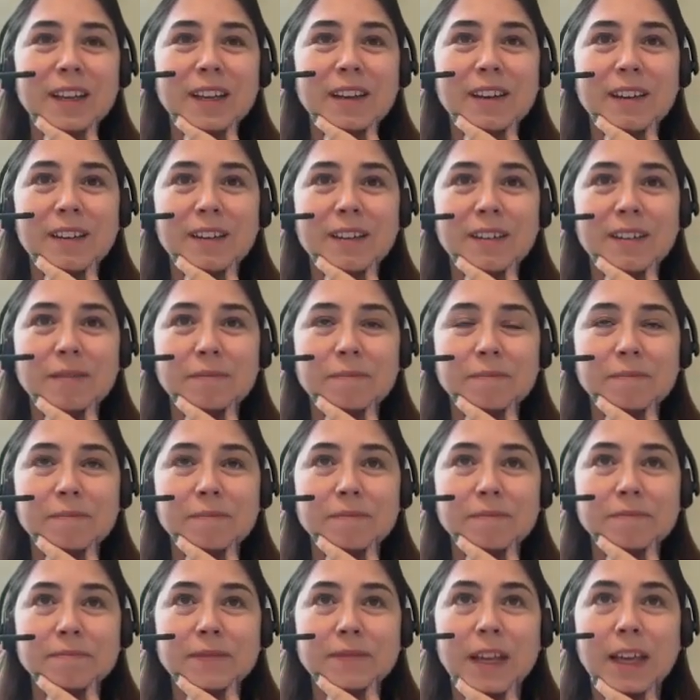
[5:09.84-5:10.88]

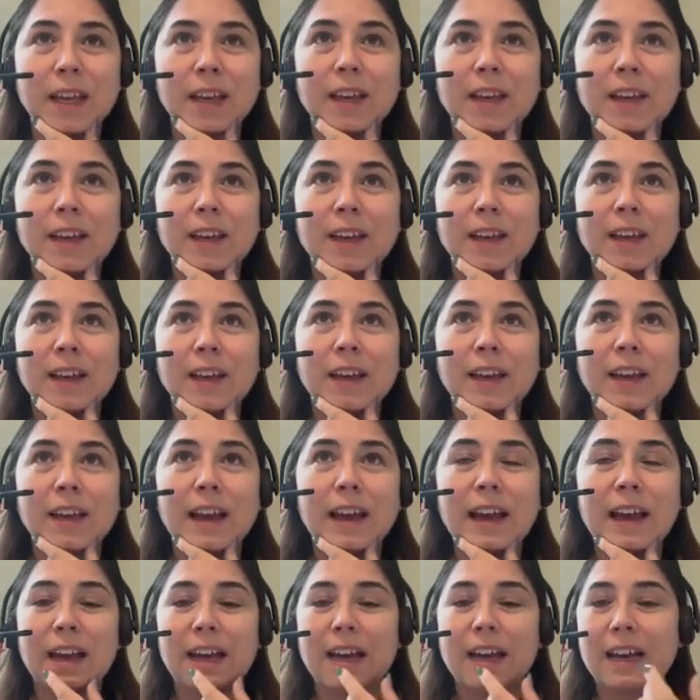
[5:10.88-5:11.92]
Um,
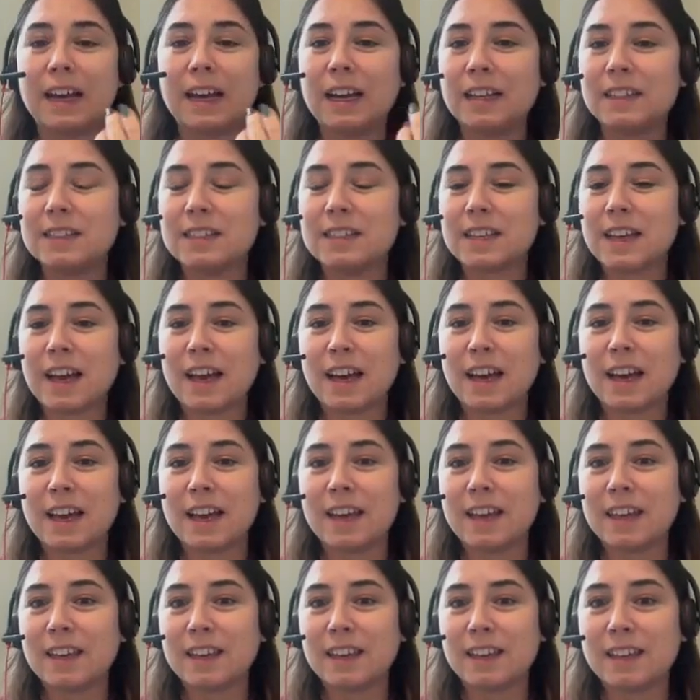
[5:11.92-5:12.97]
and
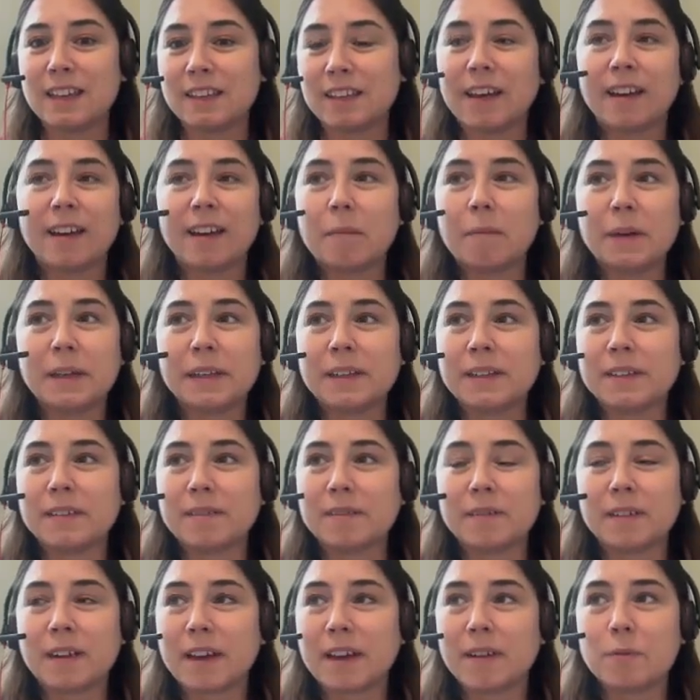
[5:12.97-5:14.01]
I
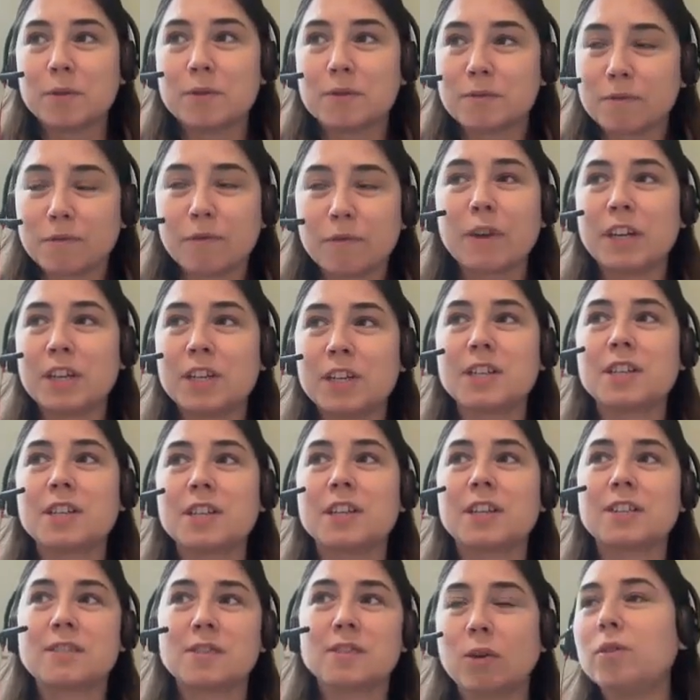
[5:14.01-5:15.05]
mean, I was
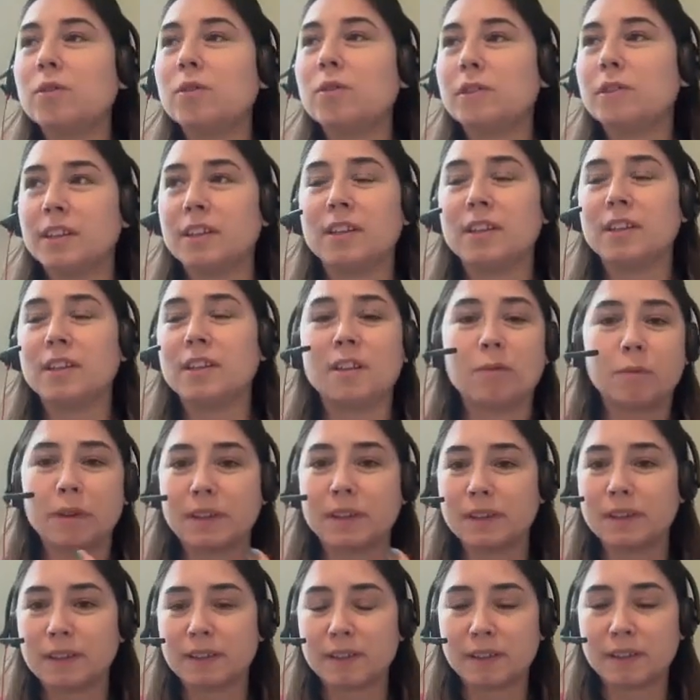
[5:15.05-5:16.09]
finishing school the year
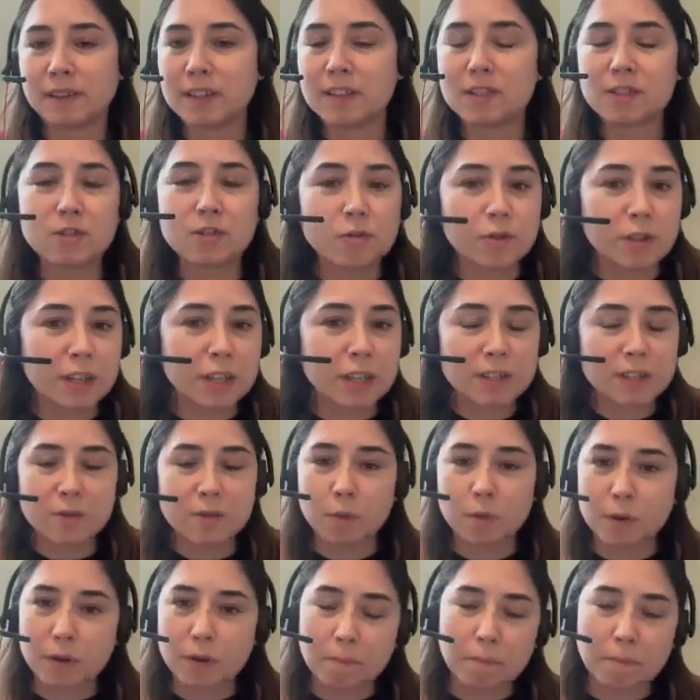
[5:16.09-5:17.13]
when the
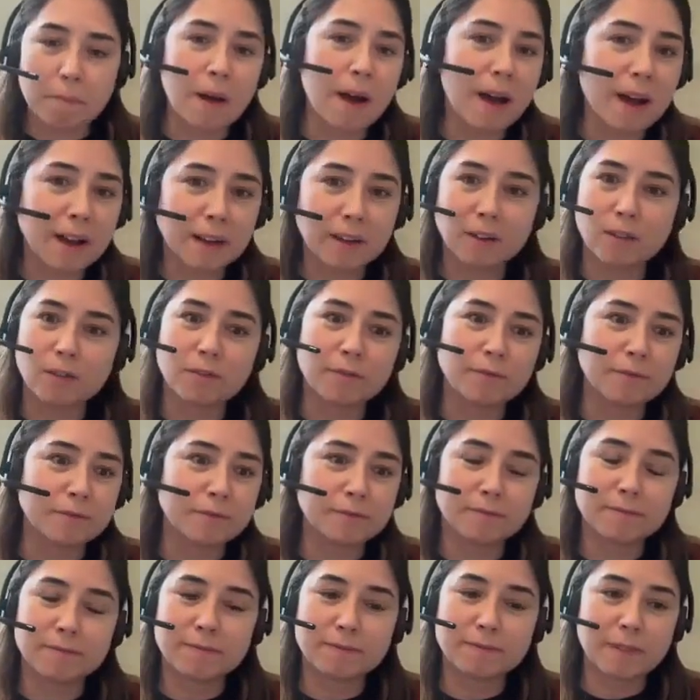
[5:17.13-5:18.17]
streets were packed
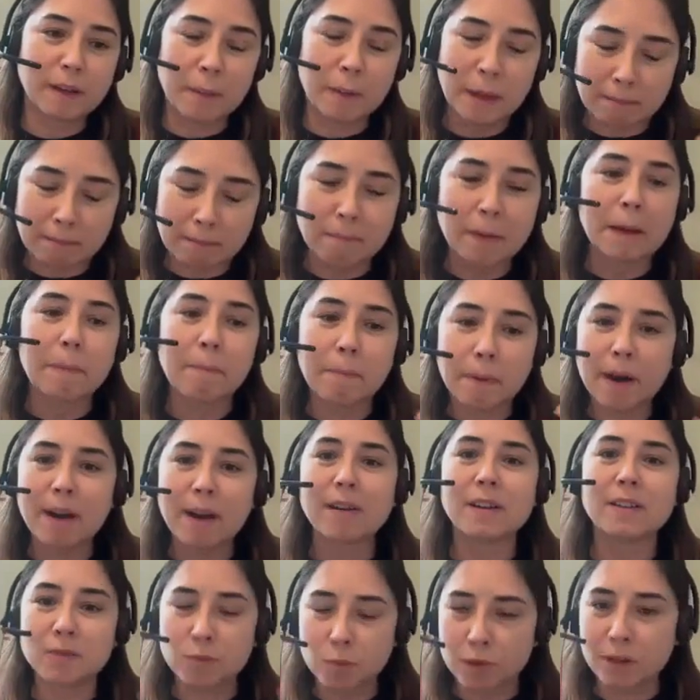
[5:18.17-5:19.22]
of, I mean, my
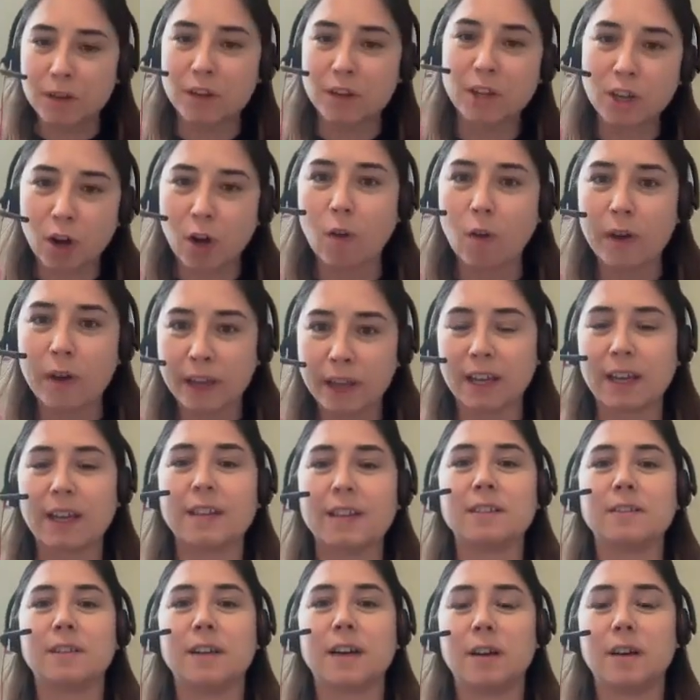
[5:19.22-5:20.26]
parents were going
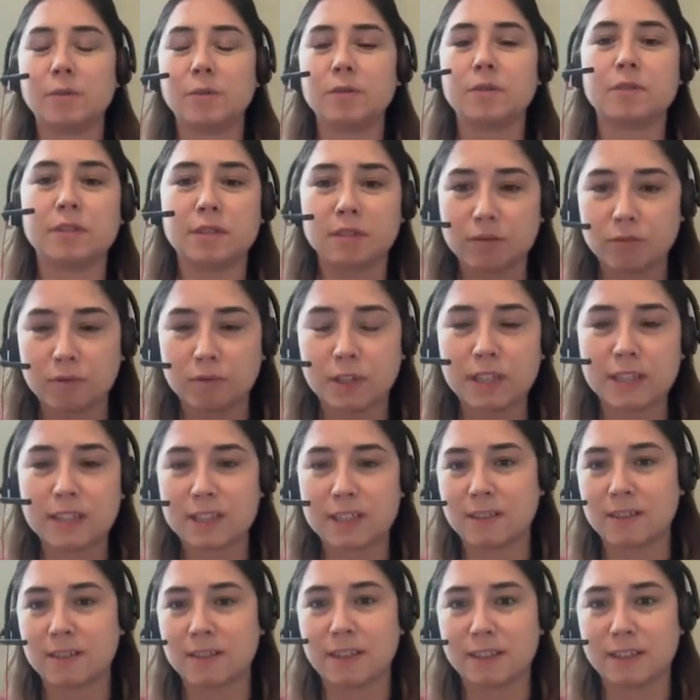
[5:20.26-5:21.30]
out on the
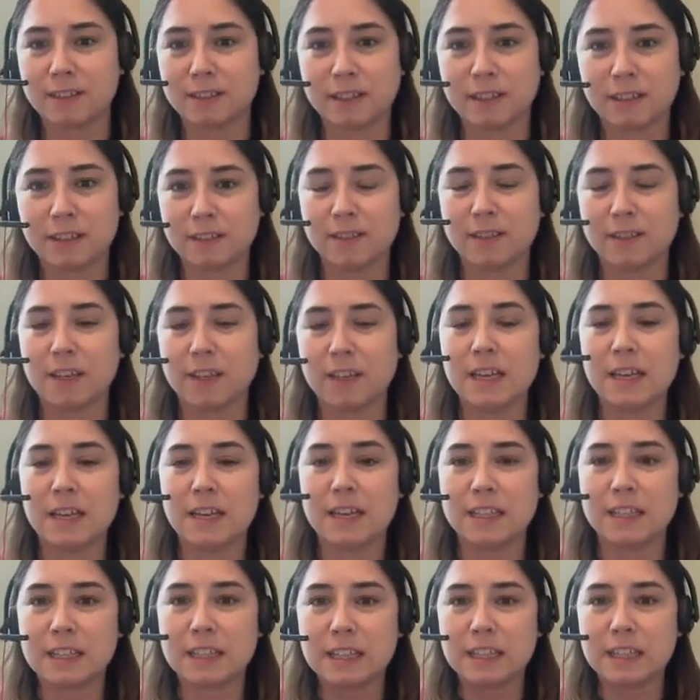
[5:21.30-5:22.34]
streets and
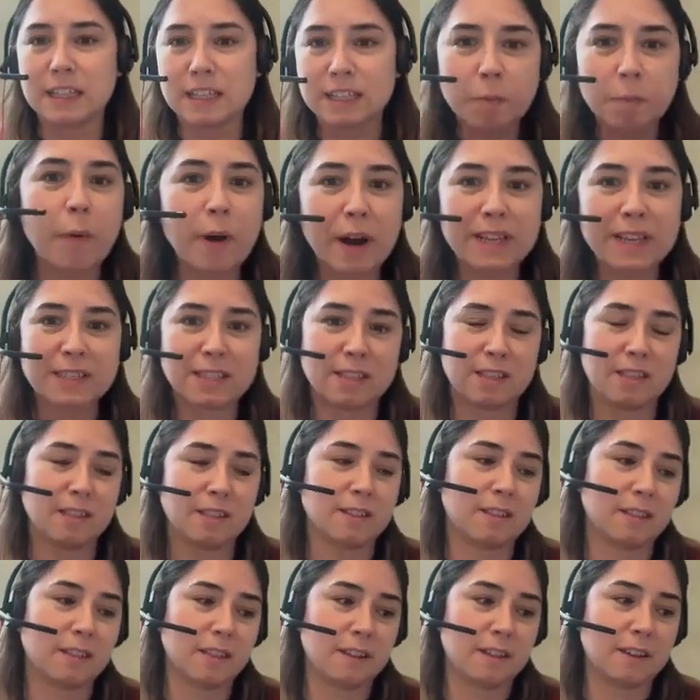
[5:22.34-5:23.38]

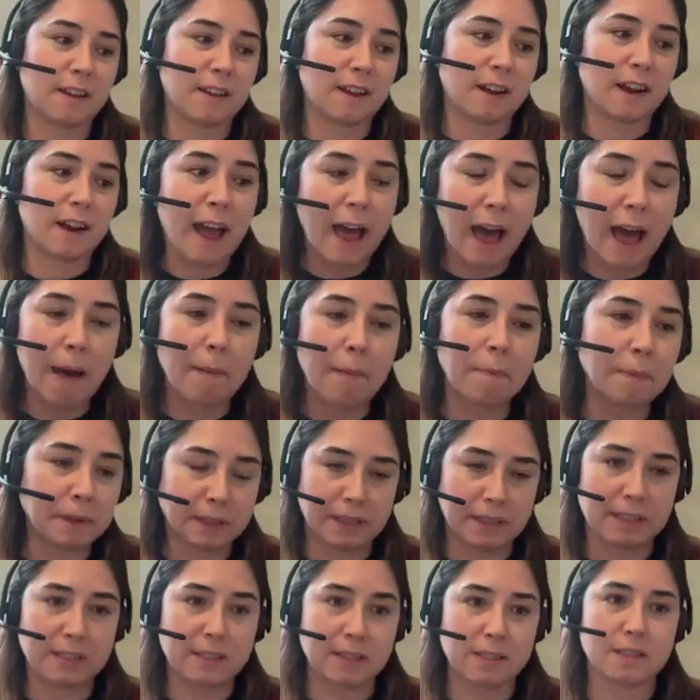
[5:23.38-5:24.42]
expressing the
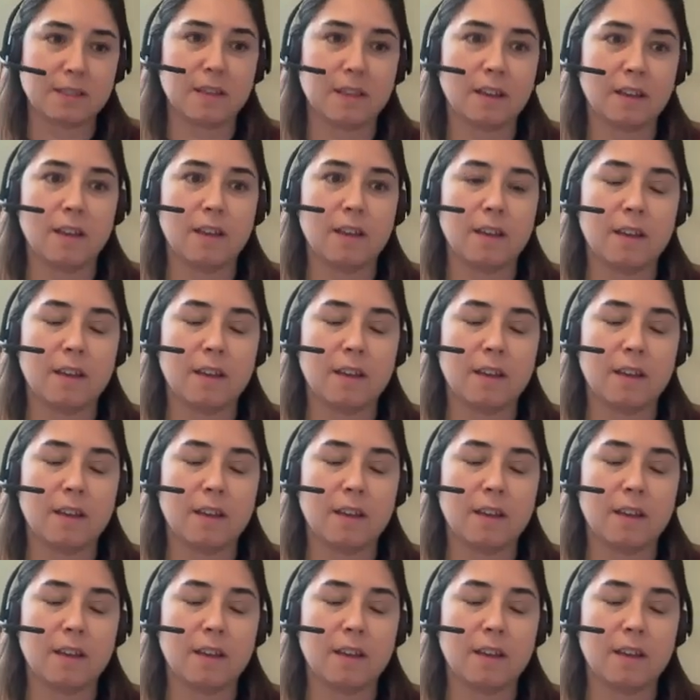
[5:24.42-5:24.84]
unhappiness